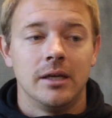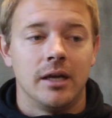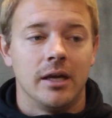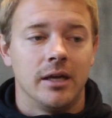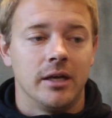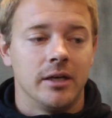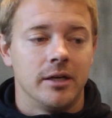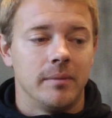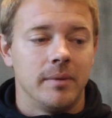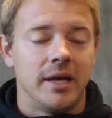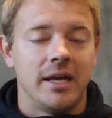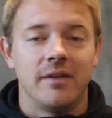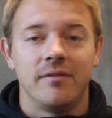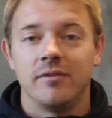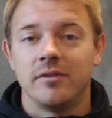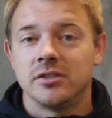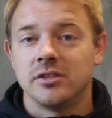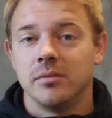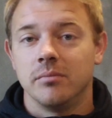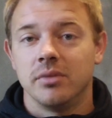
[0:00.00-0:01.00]
Um,
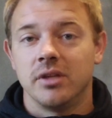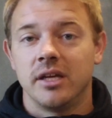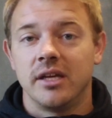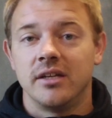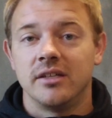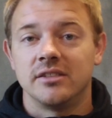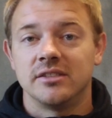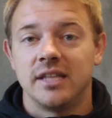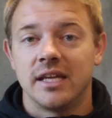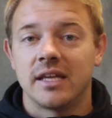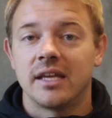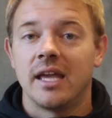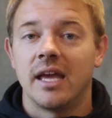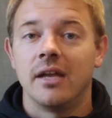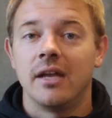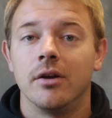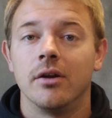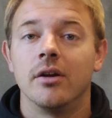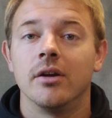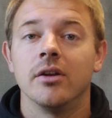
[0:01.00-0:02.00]
have some players that
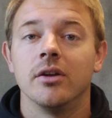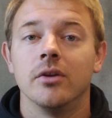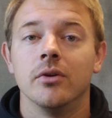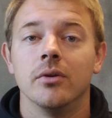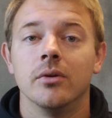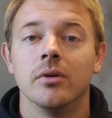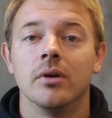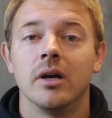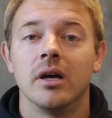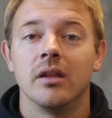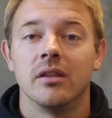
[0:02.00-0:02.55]
hurt you,